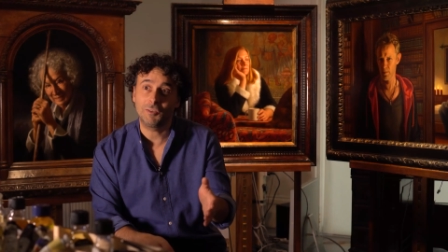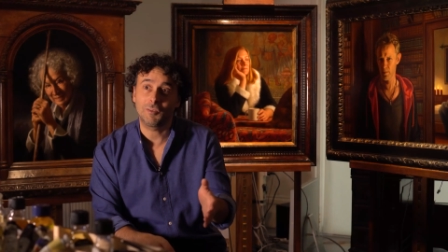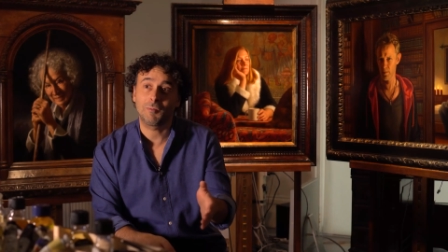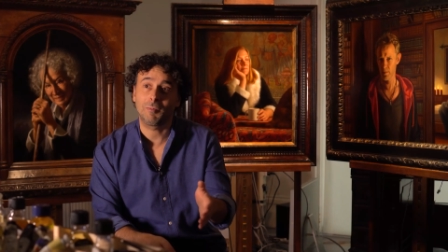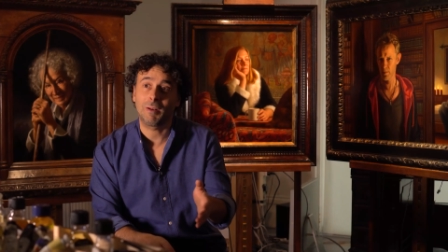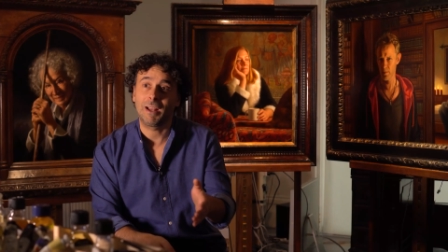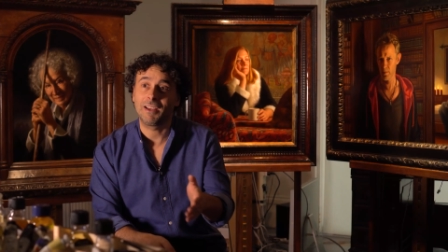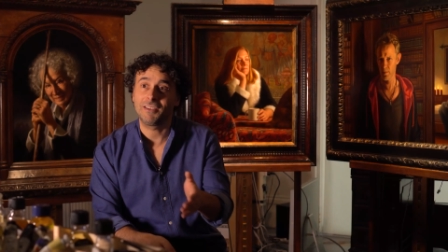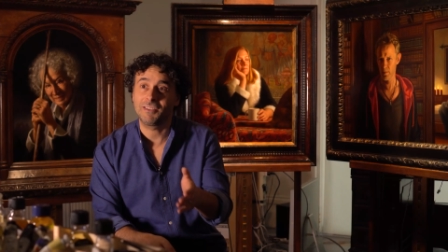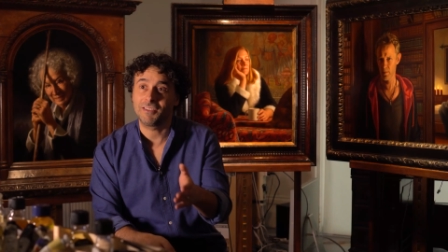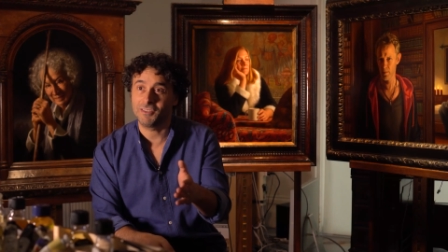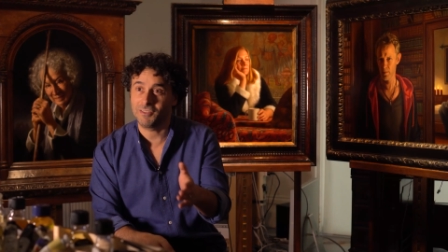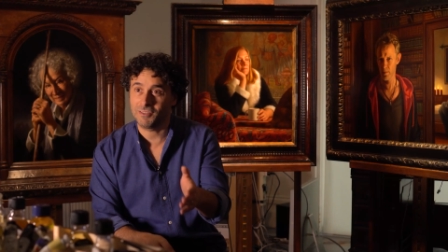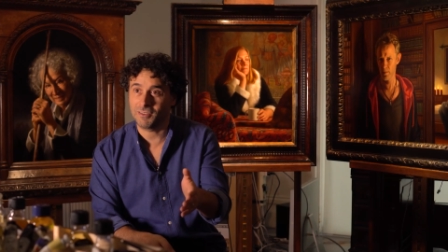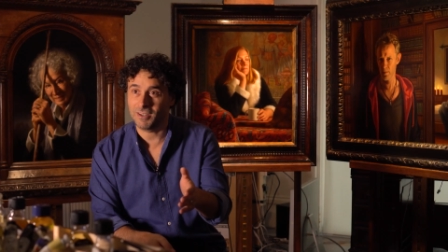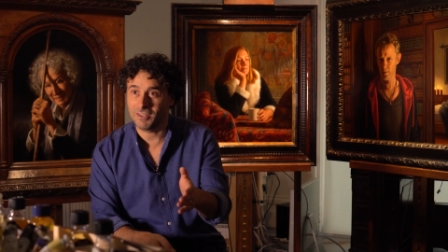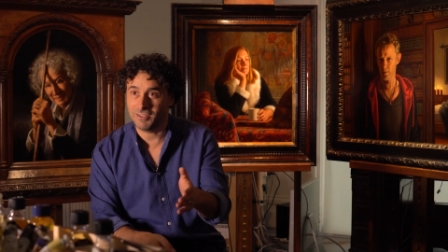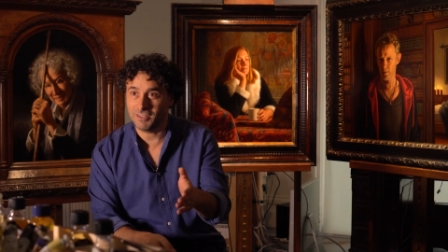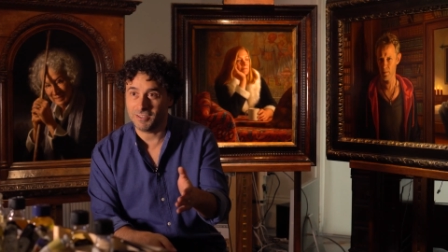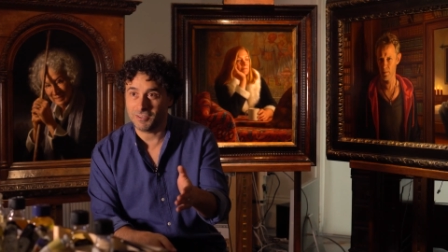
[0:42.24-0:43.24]
took place in
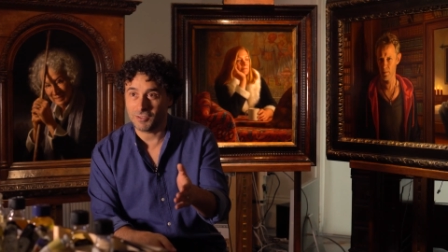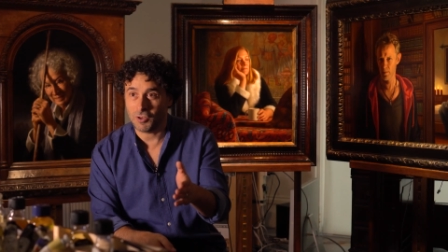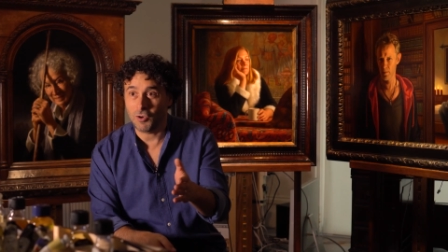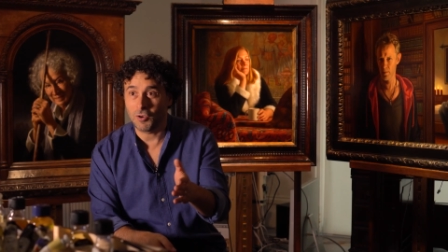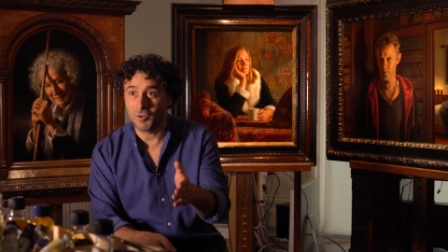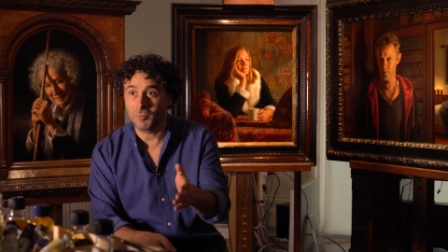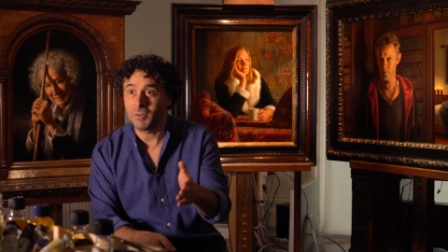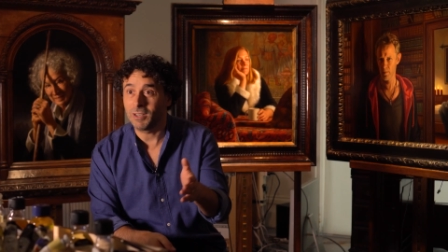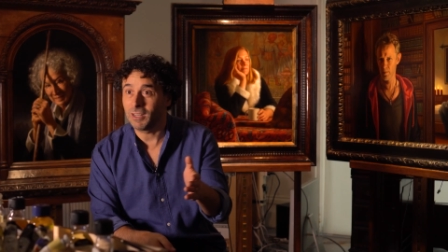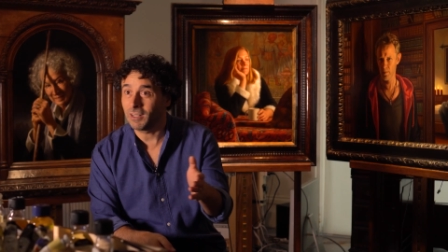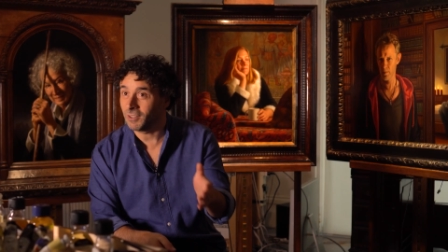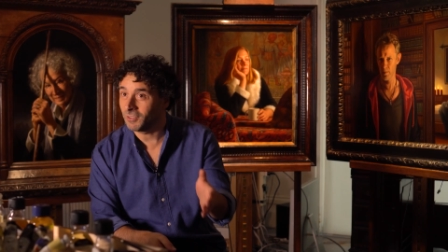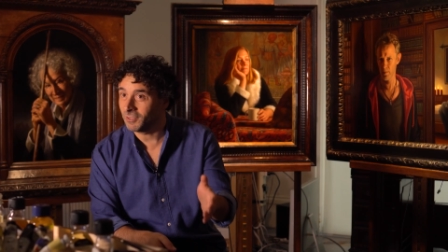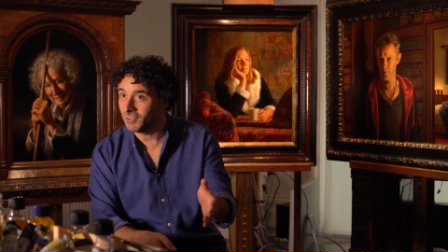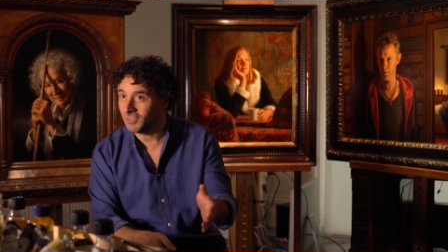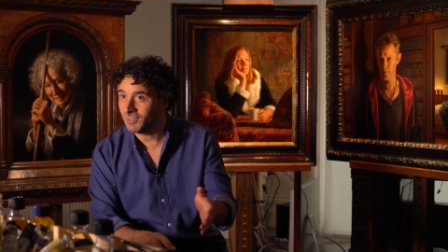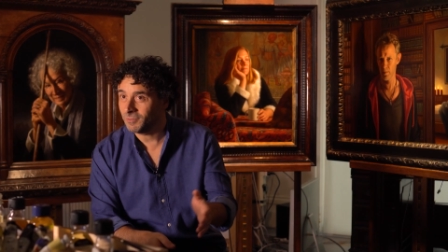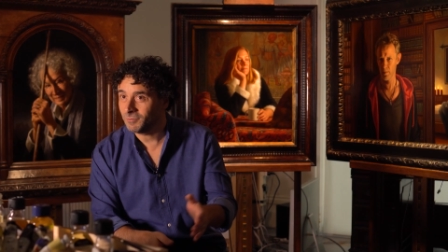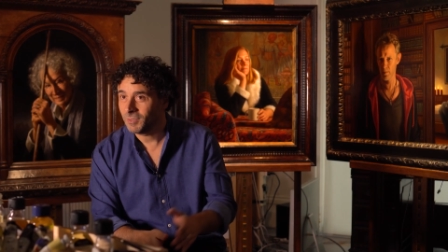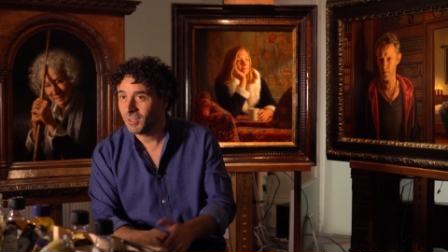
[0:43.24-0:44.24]
Tracy's home in
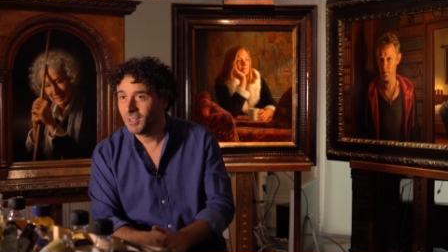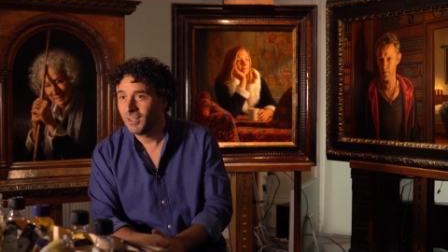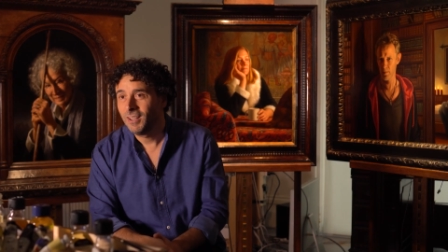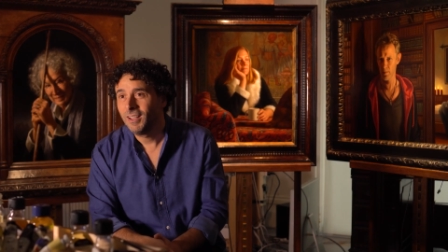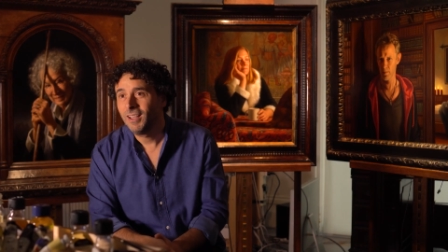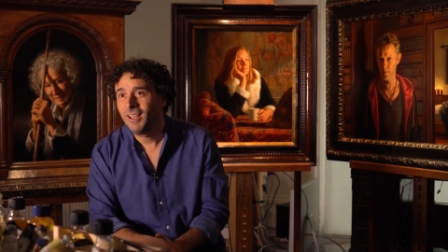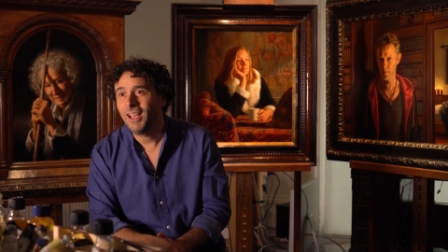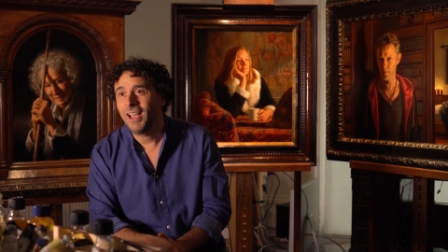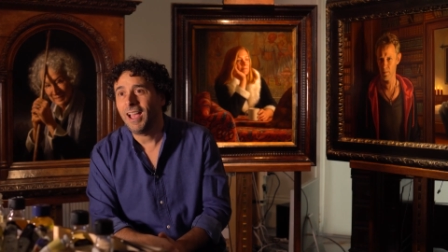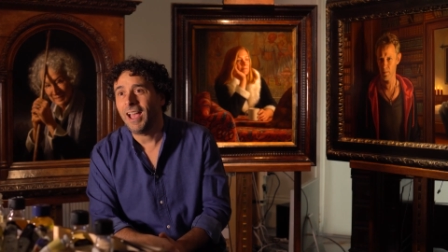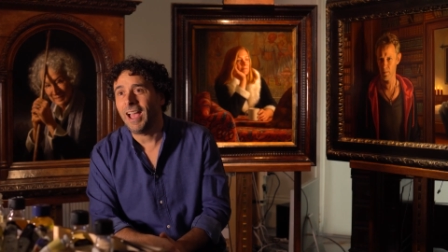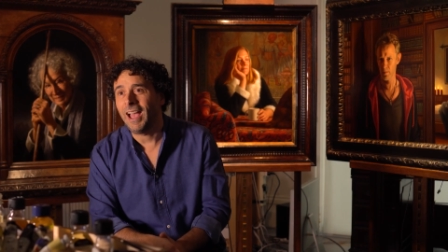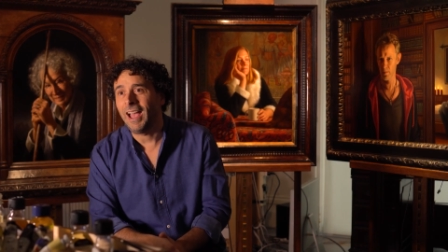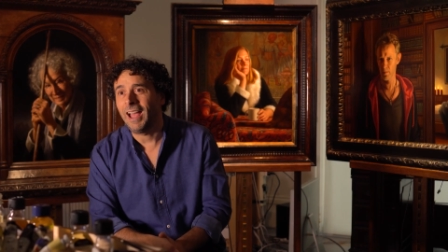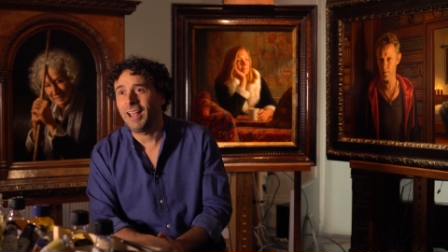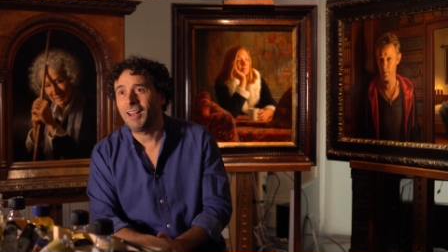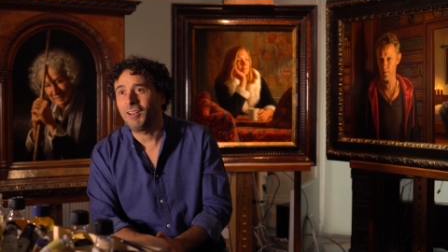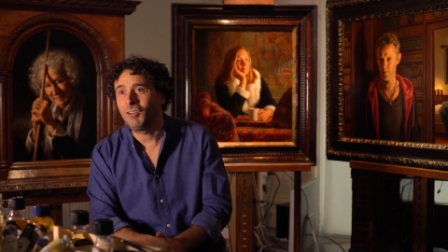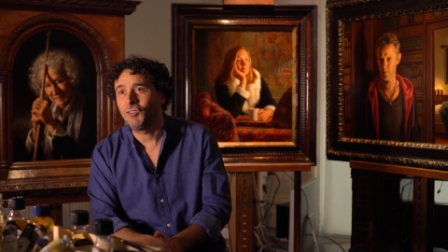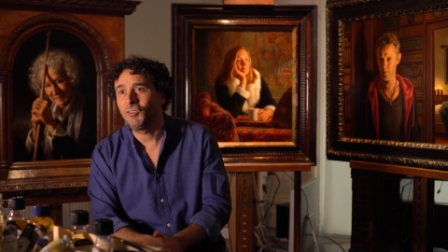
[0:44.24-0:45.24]
London
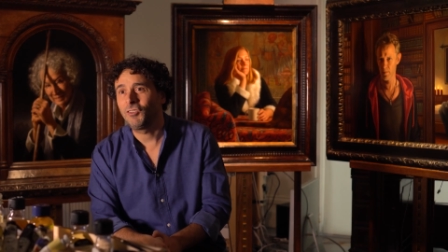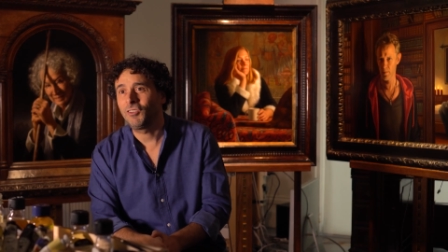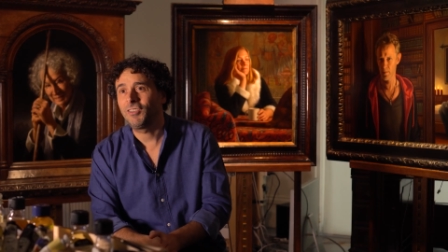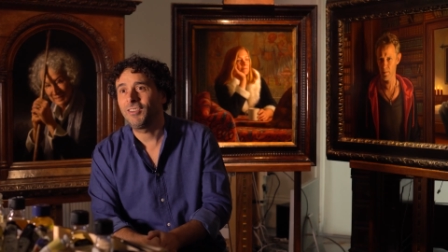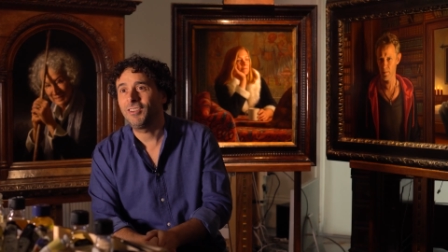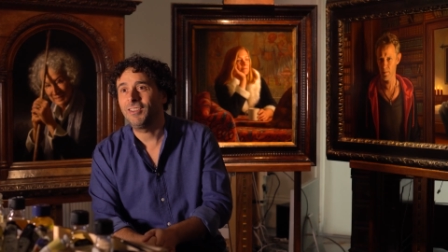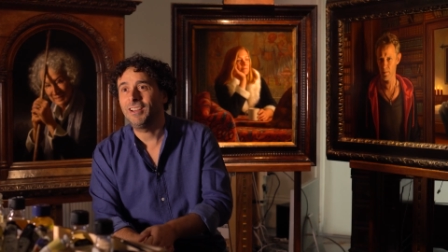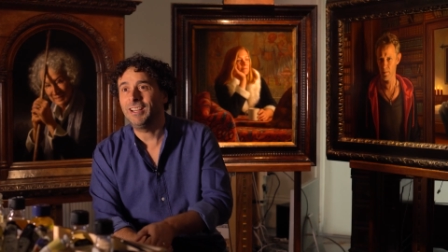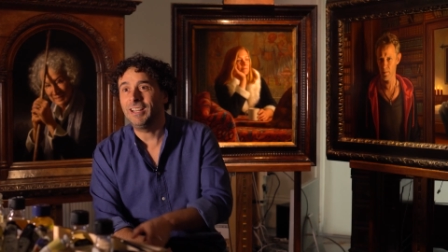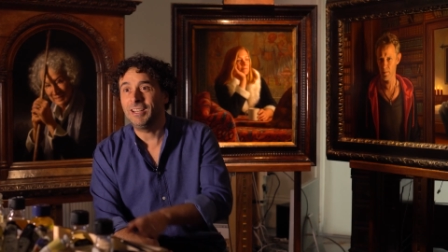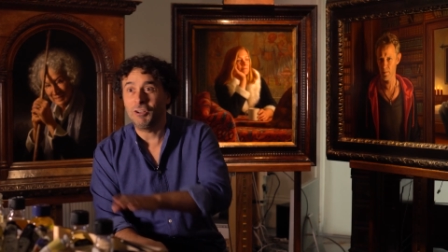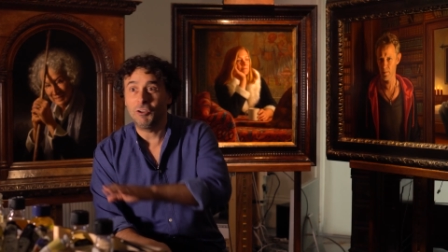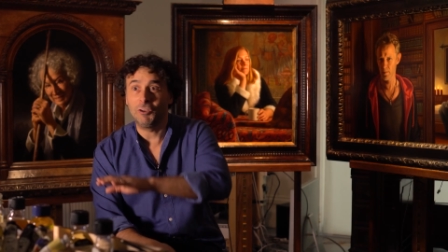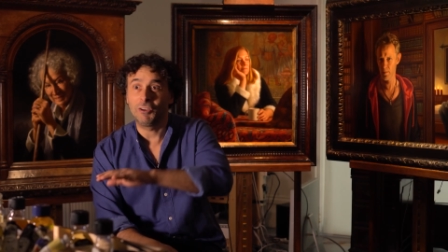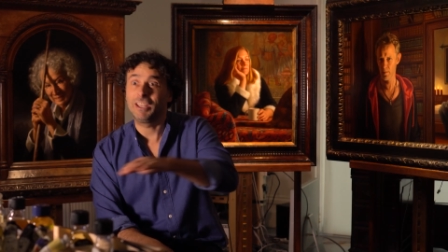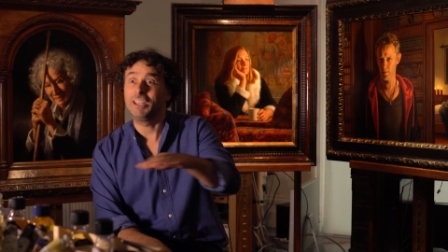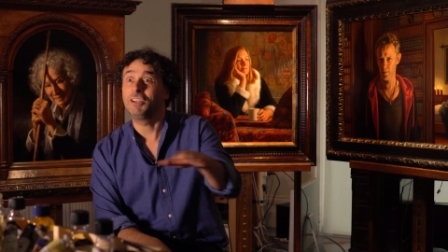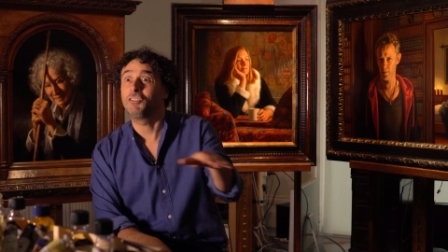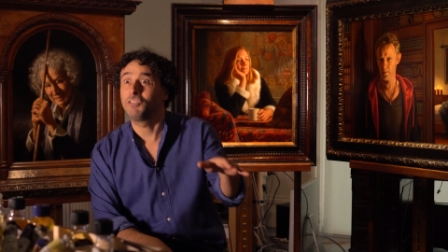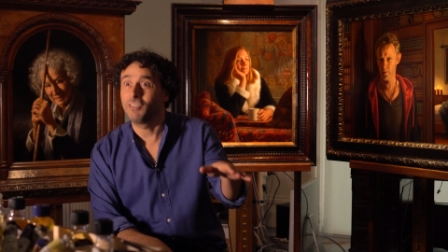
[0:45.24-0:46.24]
and in her
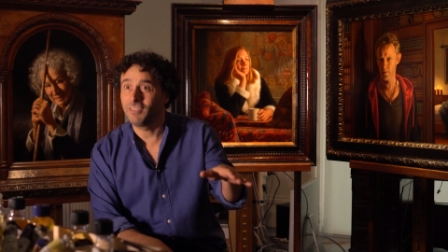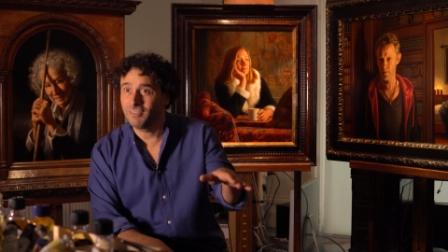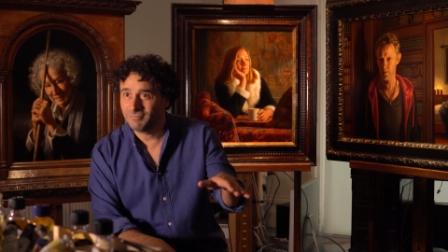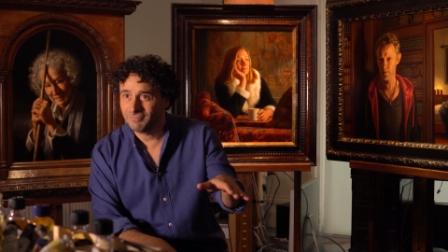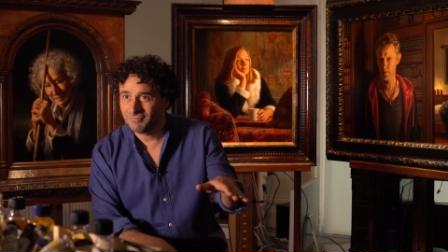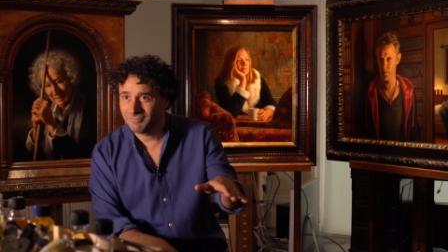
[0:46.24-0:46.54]
kitchen.